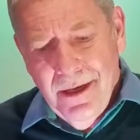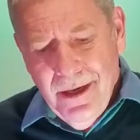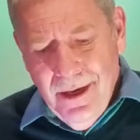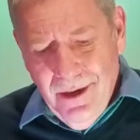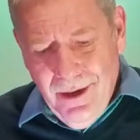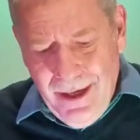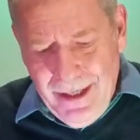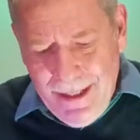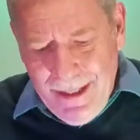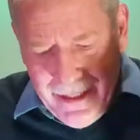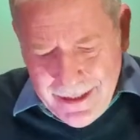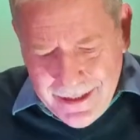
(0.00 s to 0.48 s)

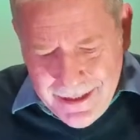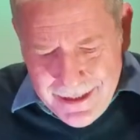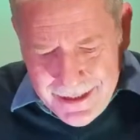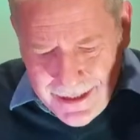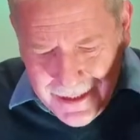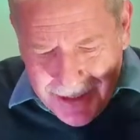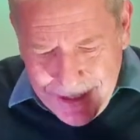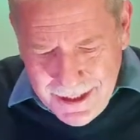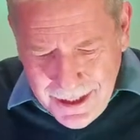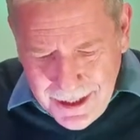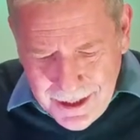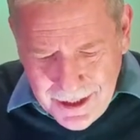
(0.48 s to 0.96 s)
Right? It's
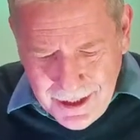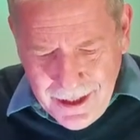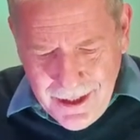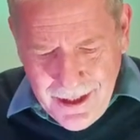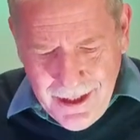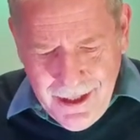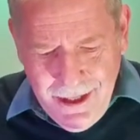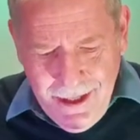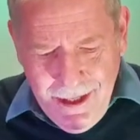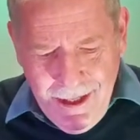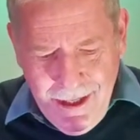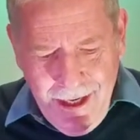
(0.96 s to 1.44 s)
sin.
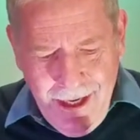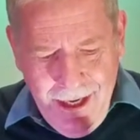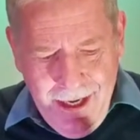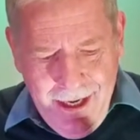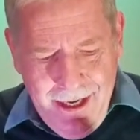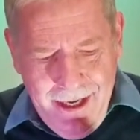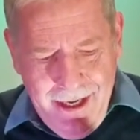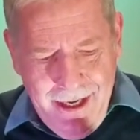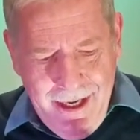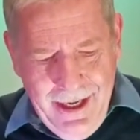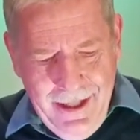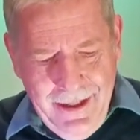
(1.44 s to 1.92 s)

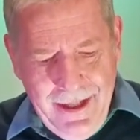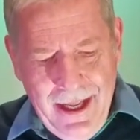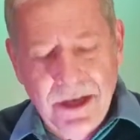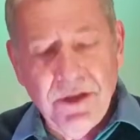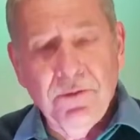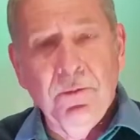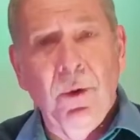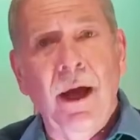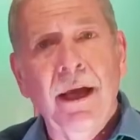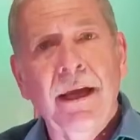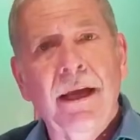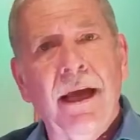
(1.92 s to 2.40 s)
And
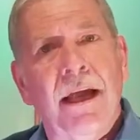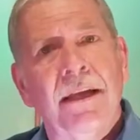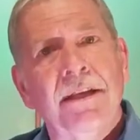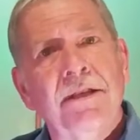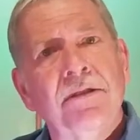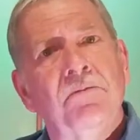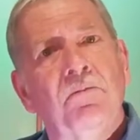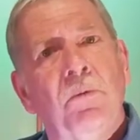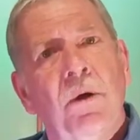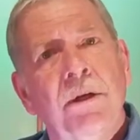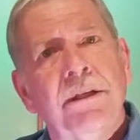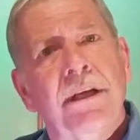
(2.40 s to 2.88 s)
that's why
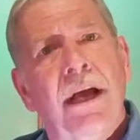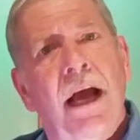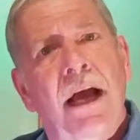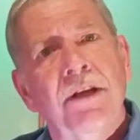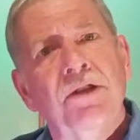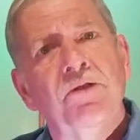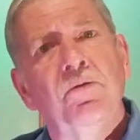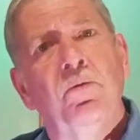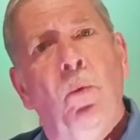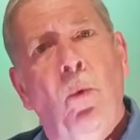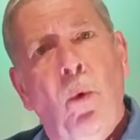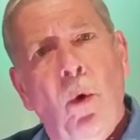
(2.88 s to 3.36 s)
what
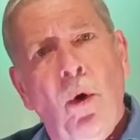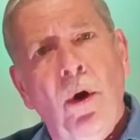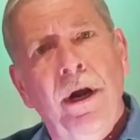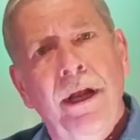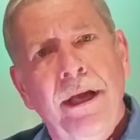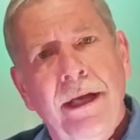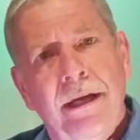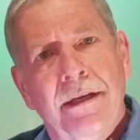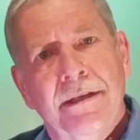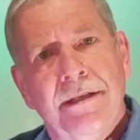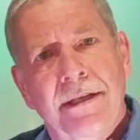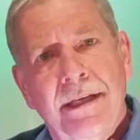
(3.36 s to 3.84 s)
God's
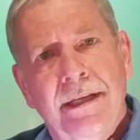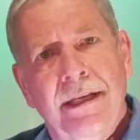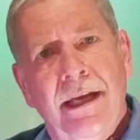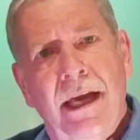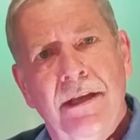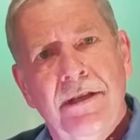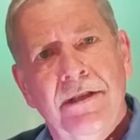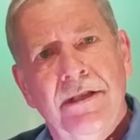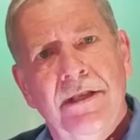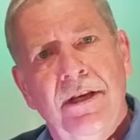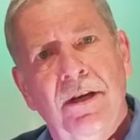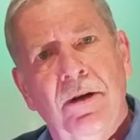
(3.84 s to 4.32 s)
warning us
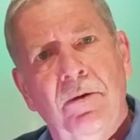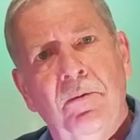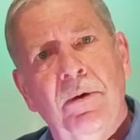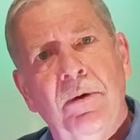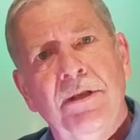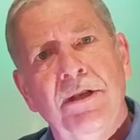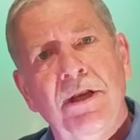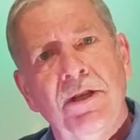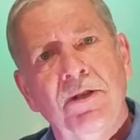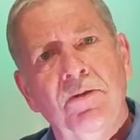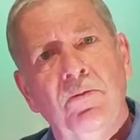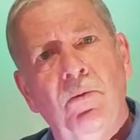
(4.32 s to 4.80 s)
against here,
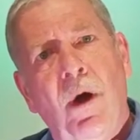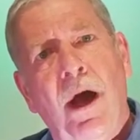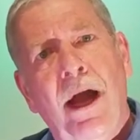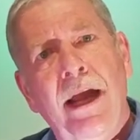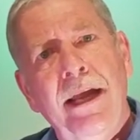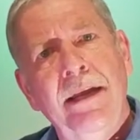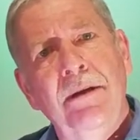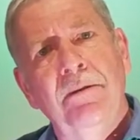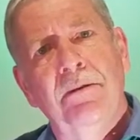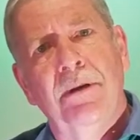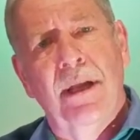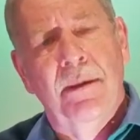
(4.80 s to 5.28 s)
which is why
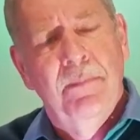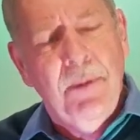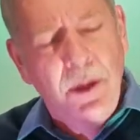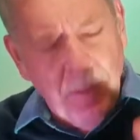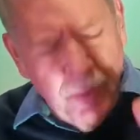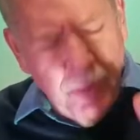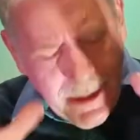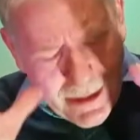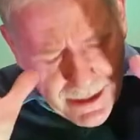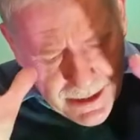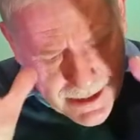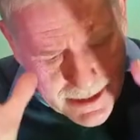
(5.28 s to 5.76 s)
let me
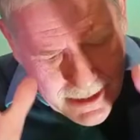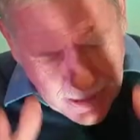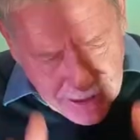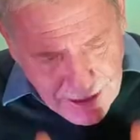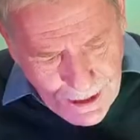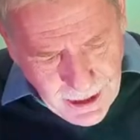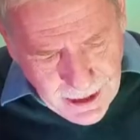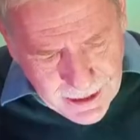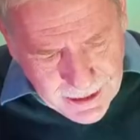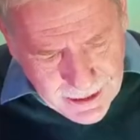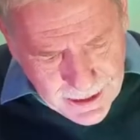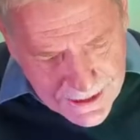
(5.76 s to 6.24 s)
read this again.